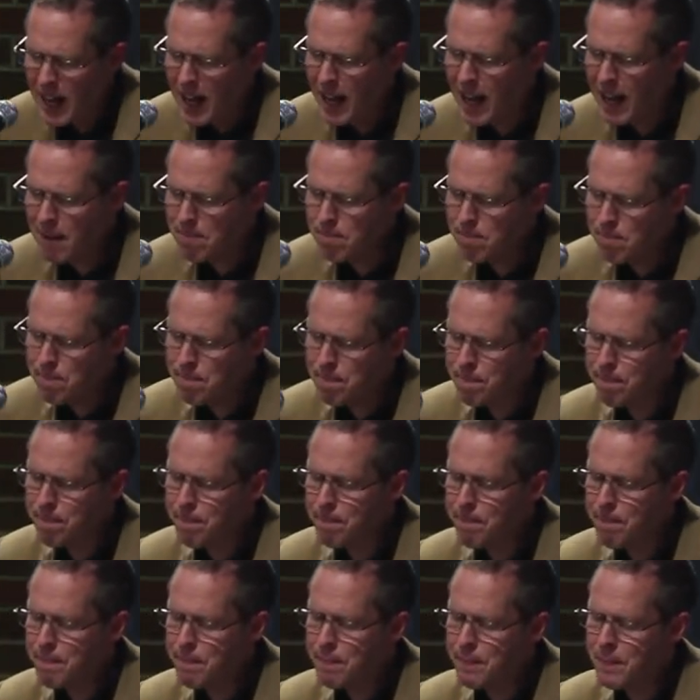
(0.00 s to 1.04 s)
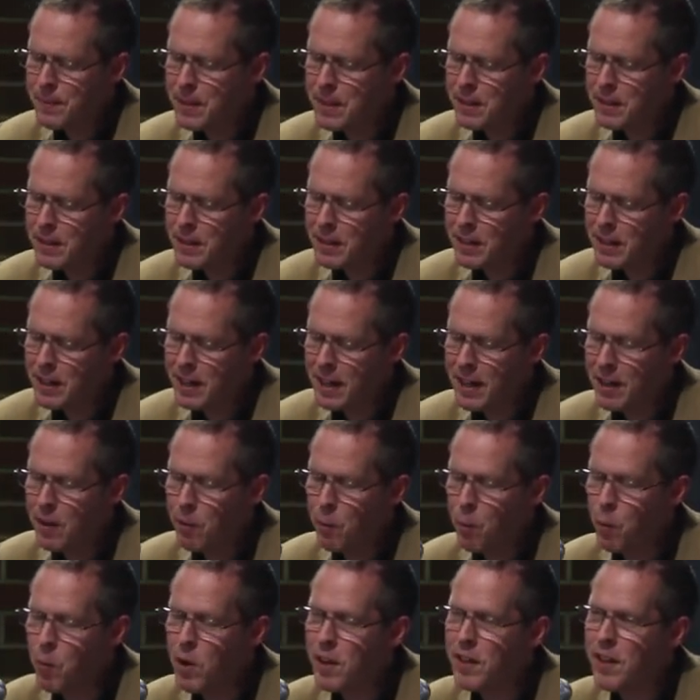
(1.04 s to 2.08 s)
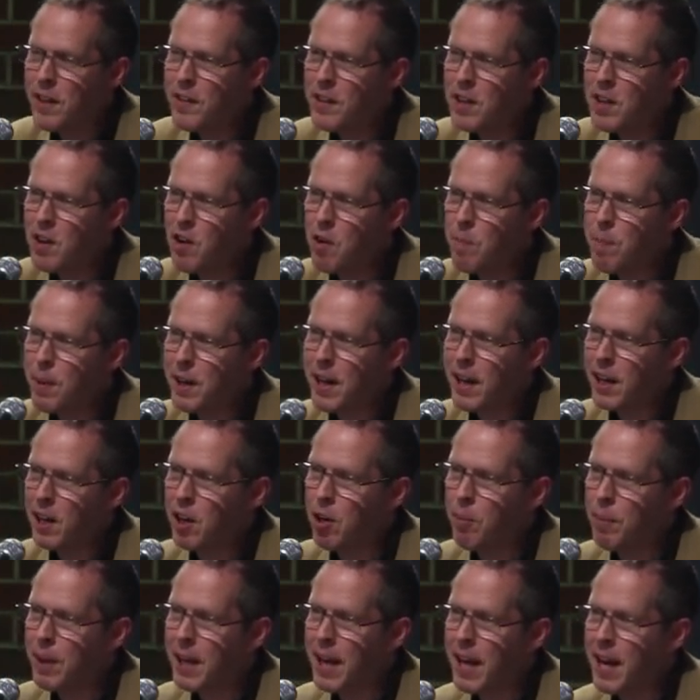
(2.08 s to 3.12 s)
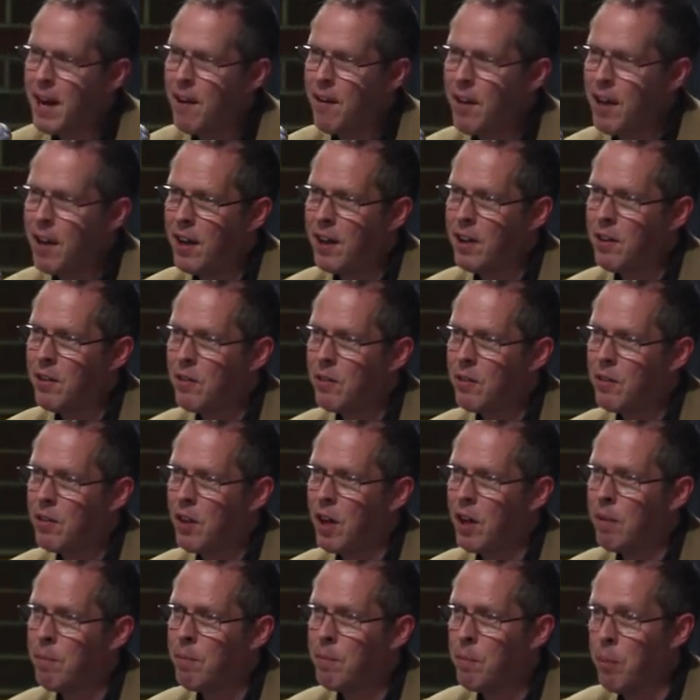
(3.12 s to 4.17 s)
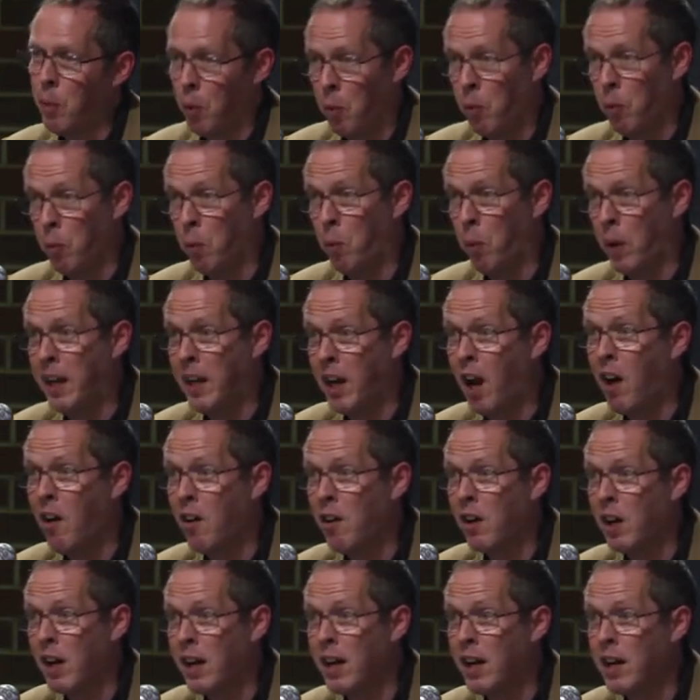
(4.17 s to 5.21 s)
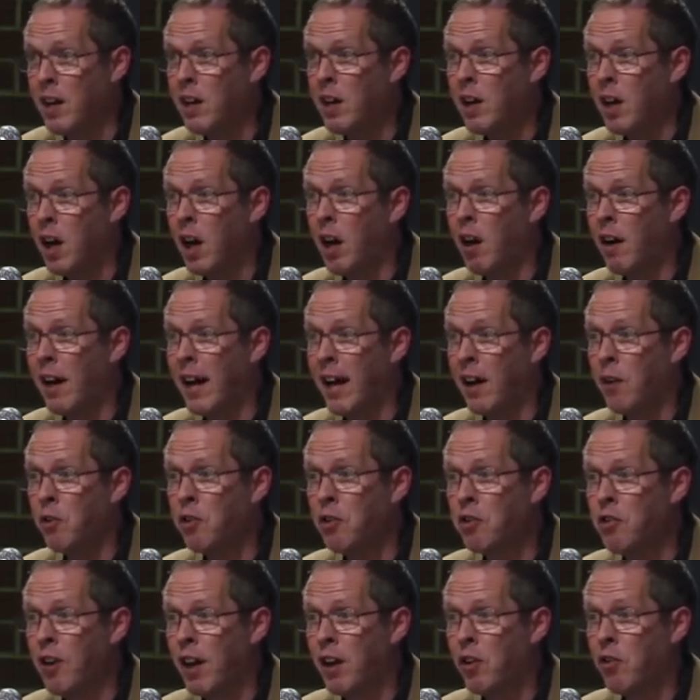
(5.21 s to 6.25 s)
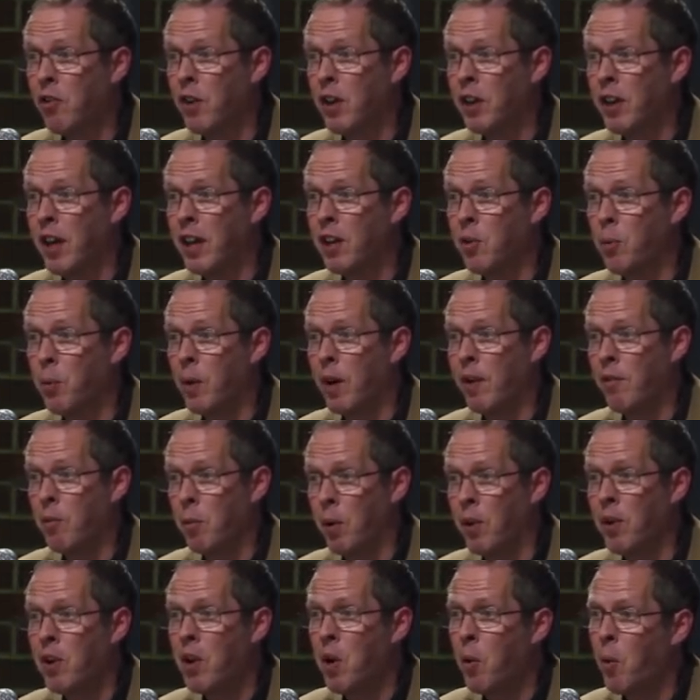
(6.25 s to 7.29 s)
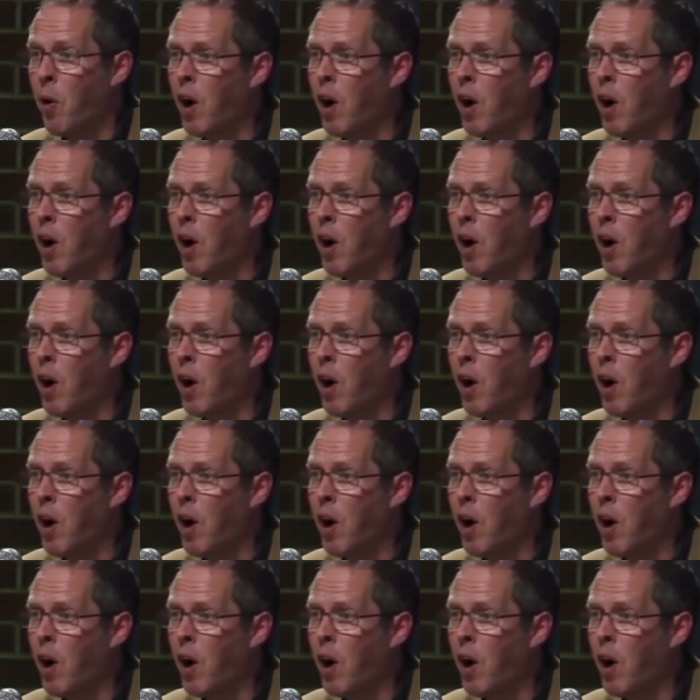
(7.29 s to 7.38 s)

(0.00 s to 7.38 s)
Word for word: Um, within the European Economic Area, um, we currently are allowed to transfer data wherever we want.